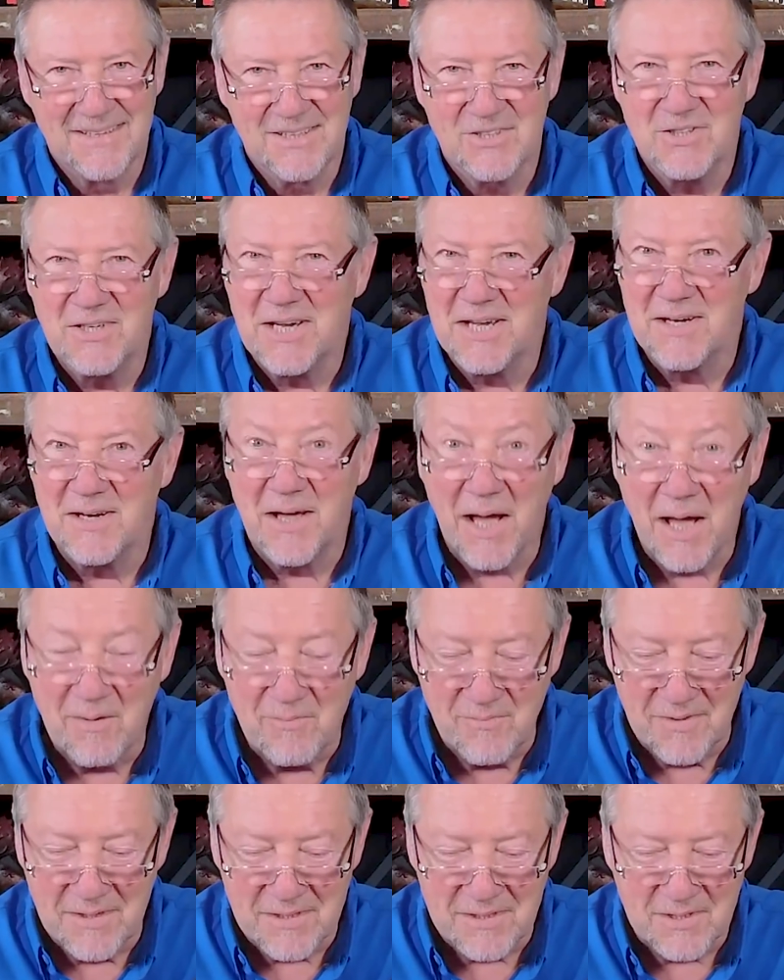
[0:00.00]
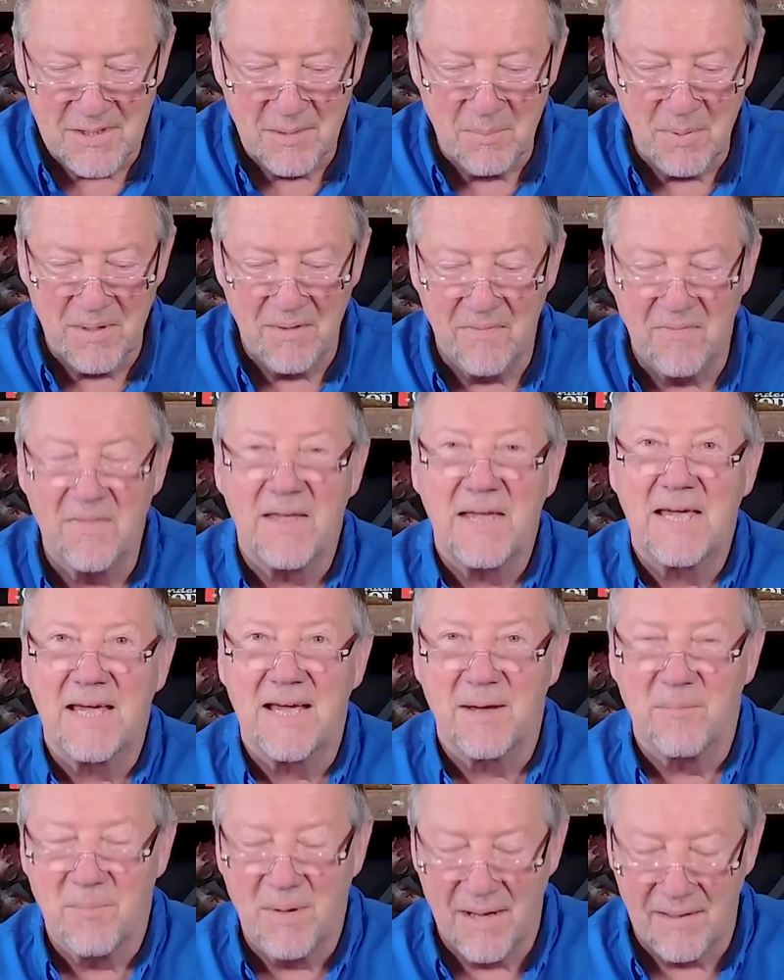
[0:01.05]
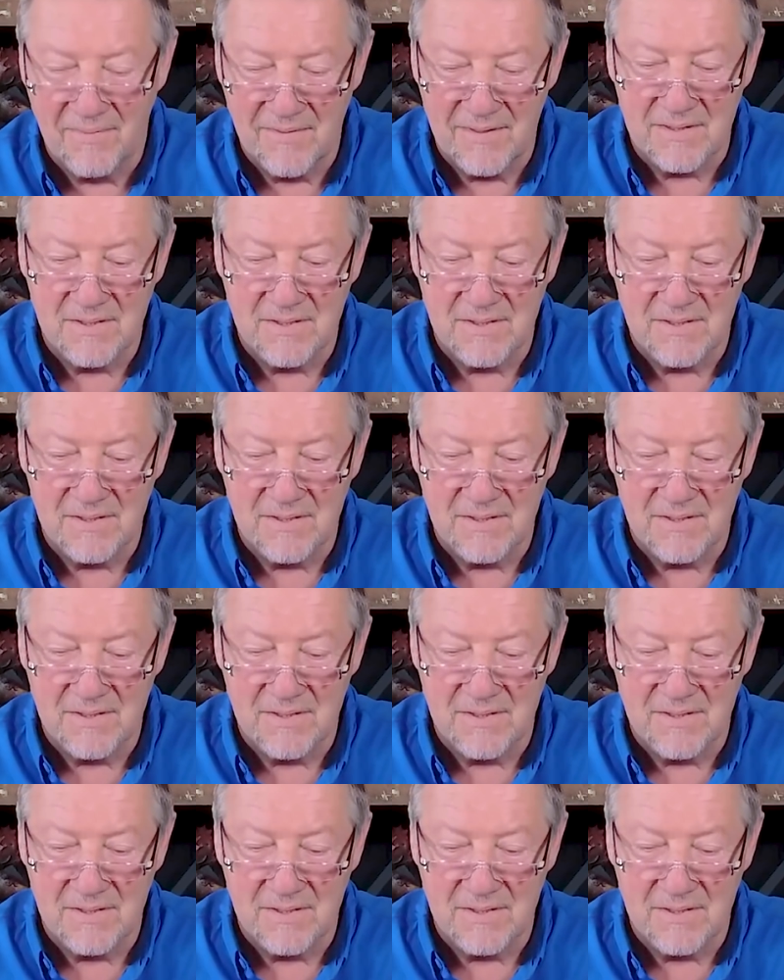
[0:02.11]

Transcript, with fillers: She had obviously been thinking about